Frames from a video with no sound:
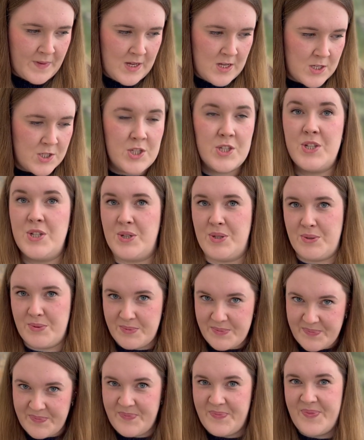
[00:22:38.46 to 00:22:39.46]
to do
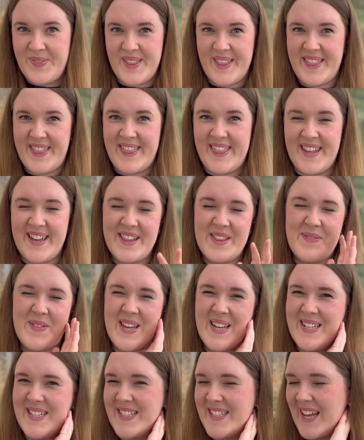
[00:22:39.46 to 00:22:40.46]
the other
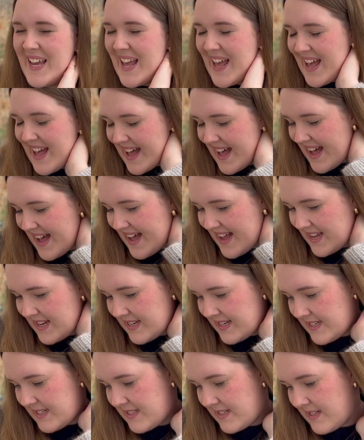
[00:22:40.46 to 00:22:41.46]
bits,
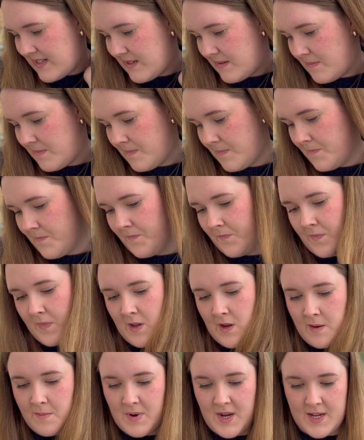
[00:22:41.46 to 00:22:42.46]
and
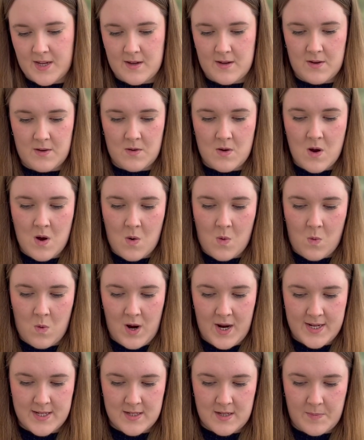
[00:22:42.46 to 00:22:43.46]
I might go
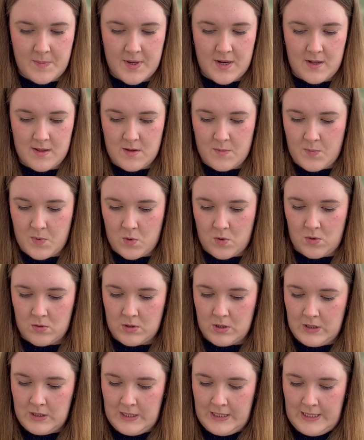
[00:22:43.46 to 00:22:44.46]
wind up another ball
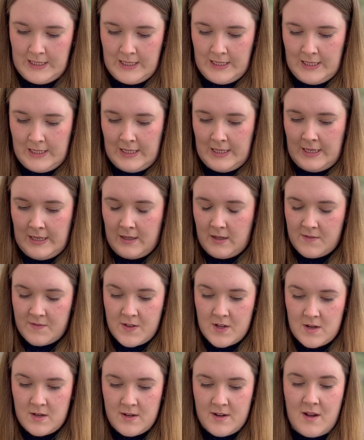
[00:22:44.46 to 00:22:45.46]
of
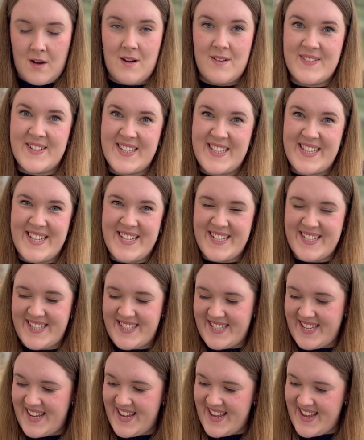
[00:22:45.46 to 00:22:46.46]
yarn after
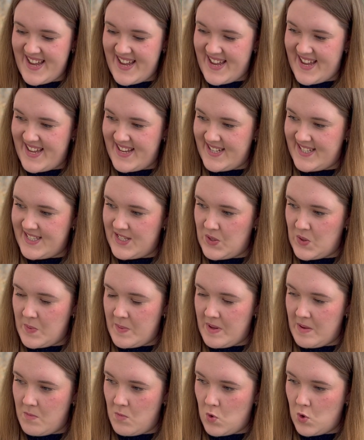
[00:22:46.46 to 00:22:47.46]
this and do a
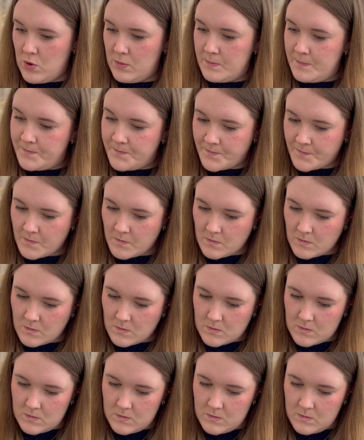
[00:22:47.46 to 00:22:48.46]
bit more.
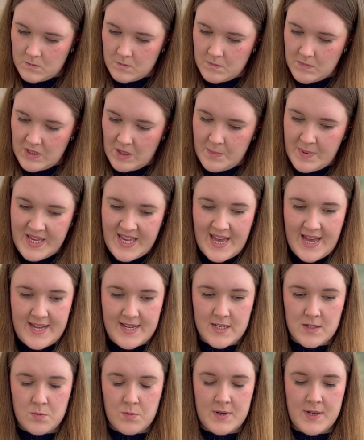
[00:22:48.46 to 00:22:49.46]
But yeah,
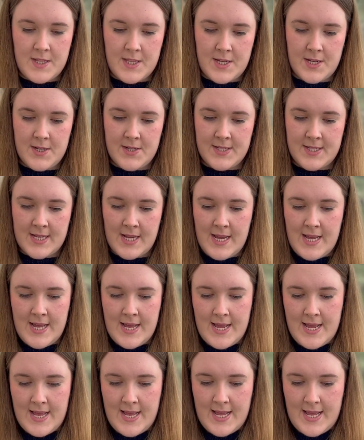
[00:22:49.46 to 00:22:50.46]
it's one of those,
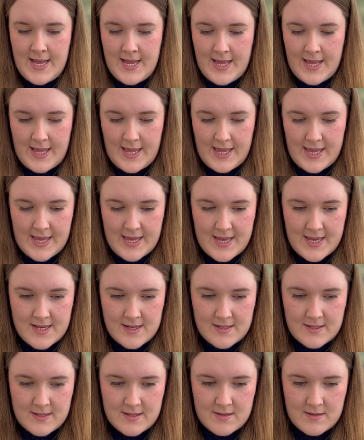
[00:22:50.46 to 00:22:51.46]

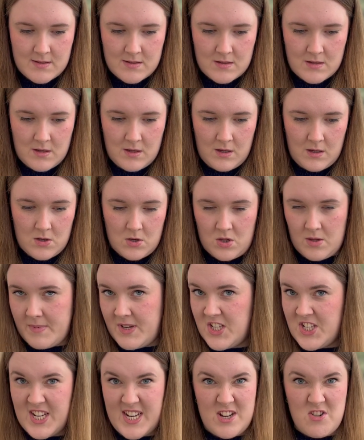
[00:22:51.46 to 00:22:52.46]
it's not the
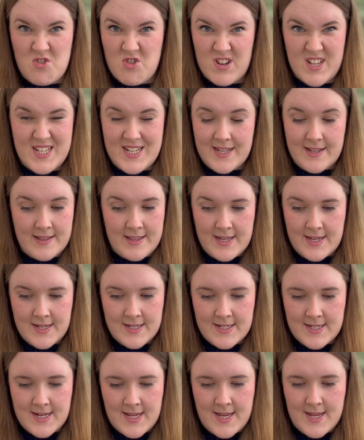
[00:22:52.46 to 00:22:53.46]
most interesting thing
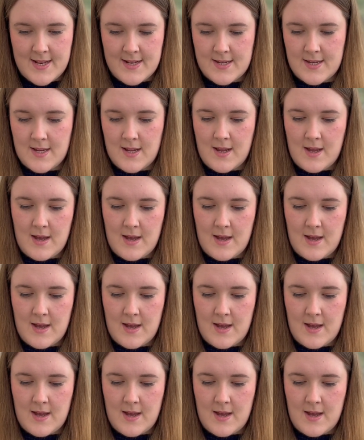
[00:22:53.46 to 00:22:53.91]
to knit,